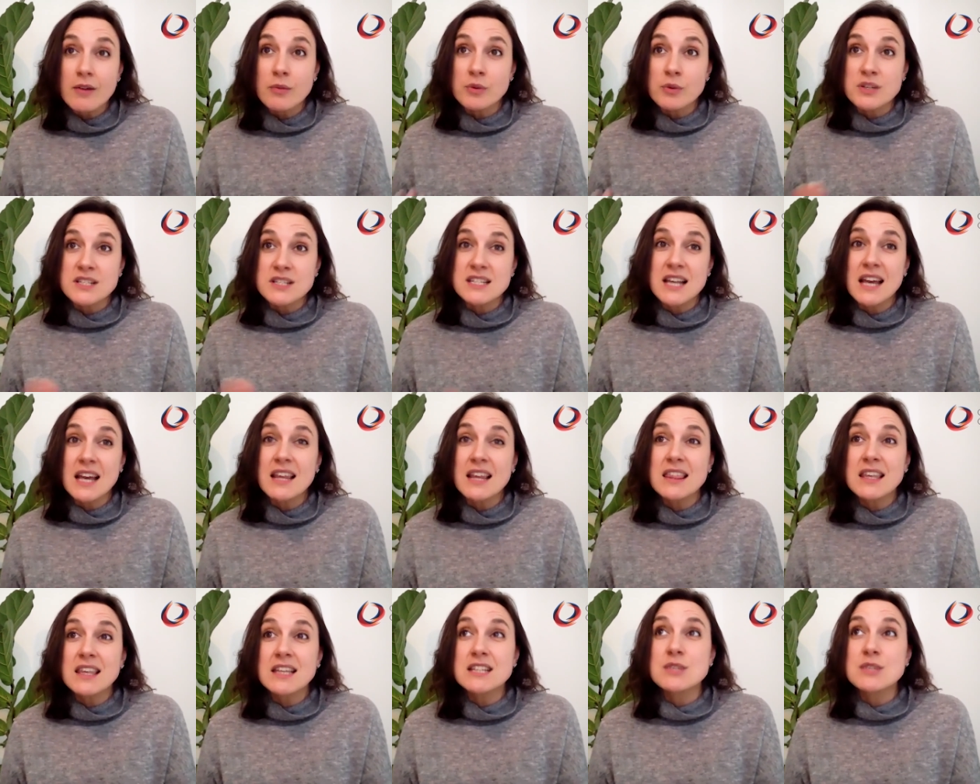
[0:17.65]
We
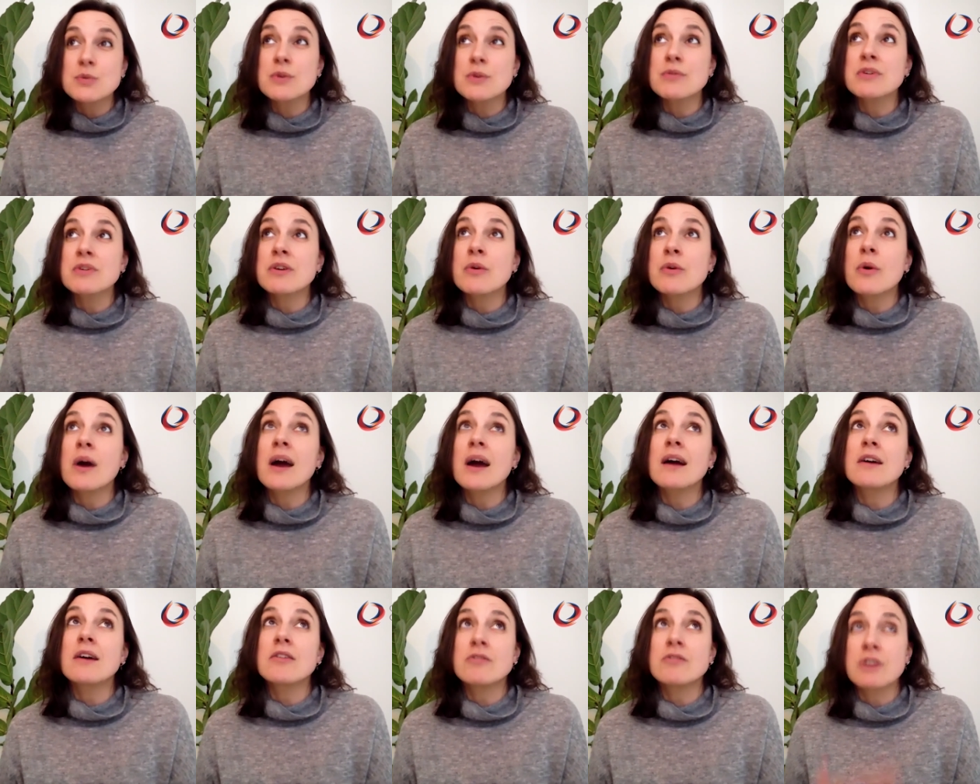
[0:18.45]
say things we
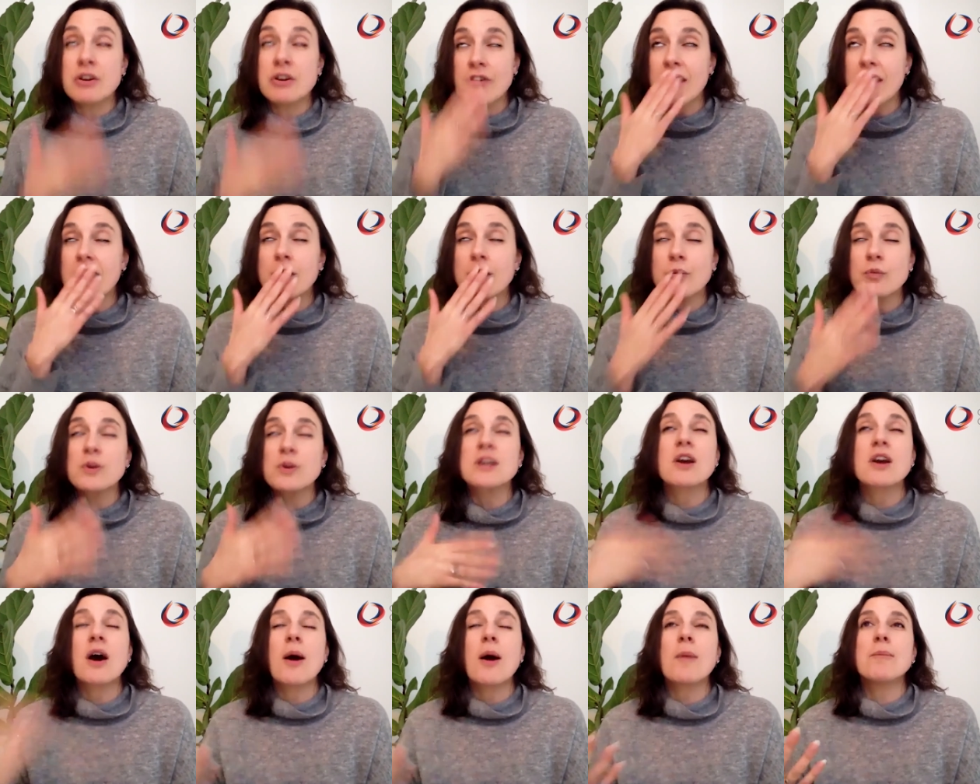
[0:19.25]
regret. Regret.
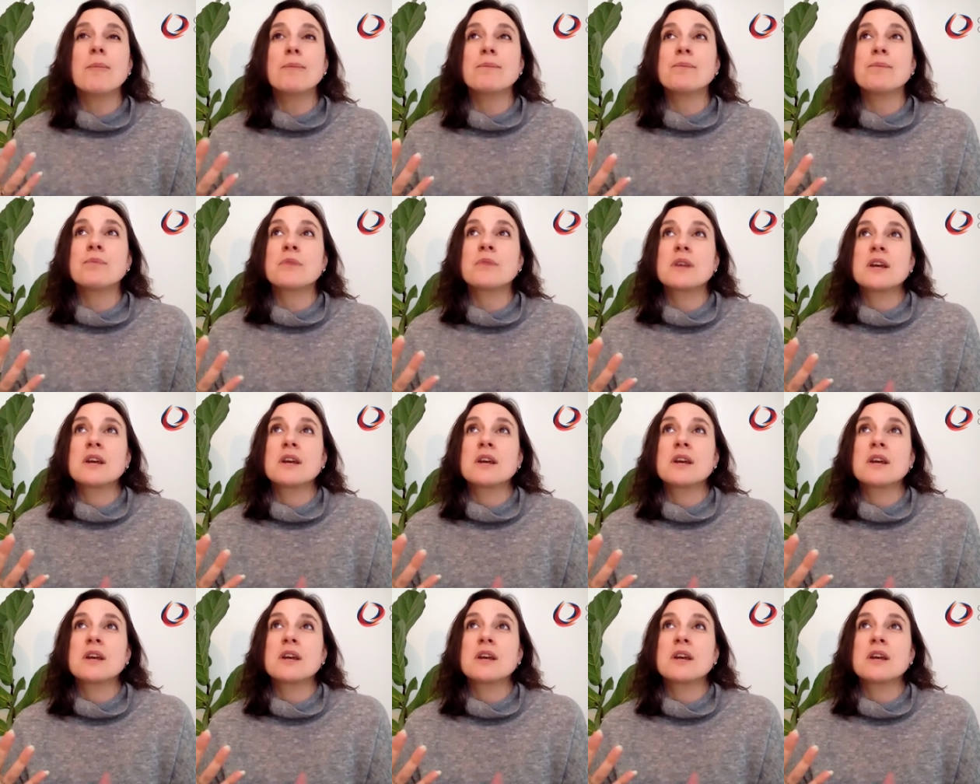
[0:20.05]
We come.